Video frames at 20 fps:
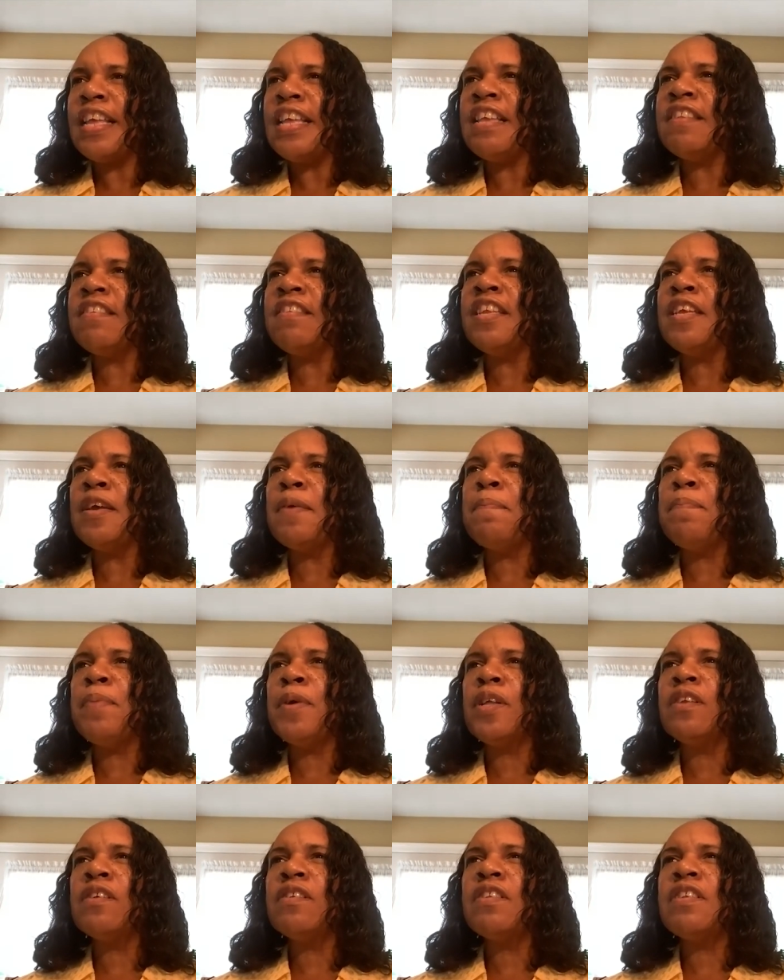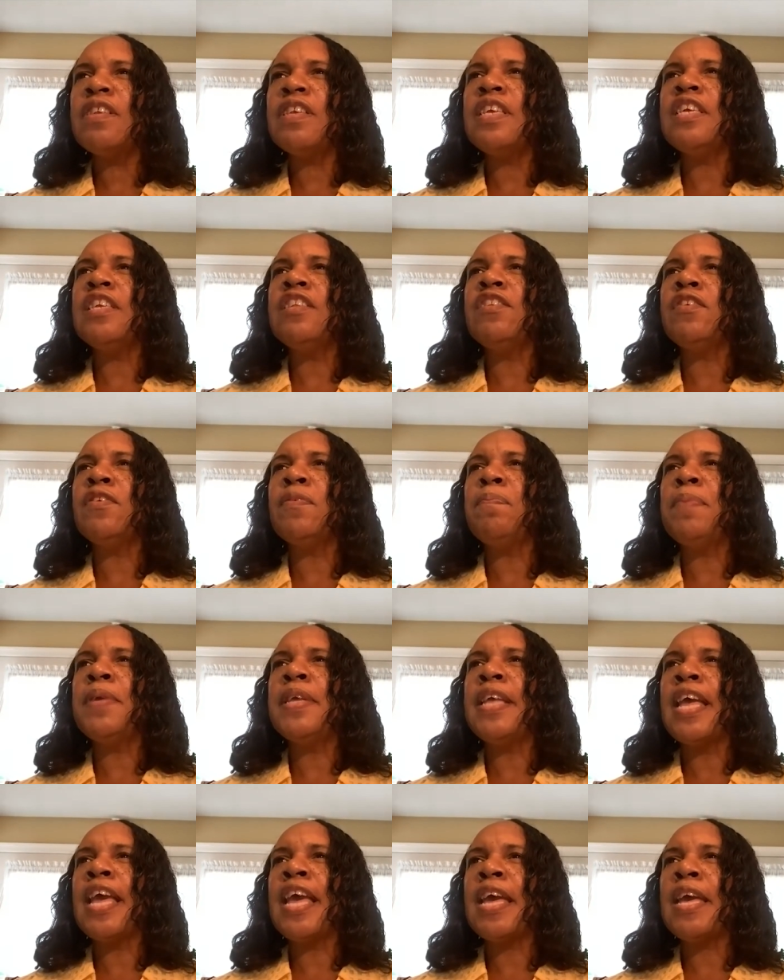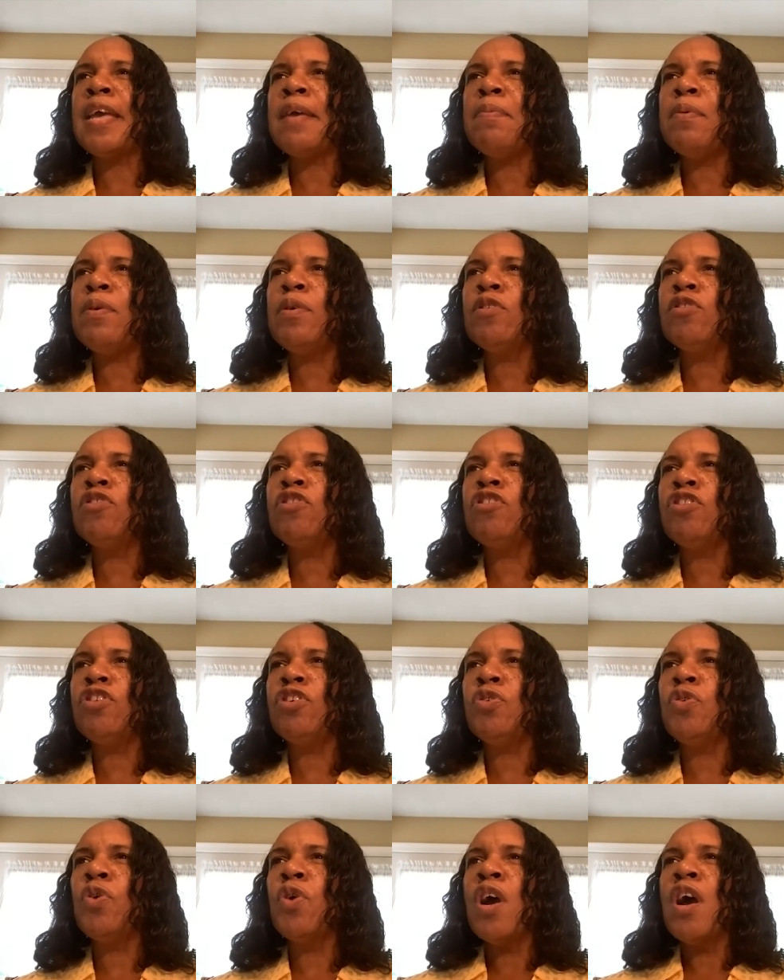is the ability to be able to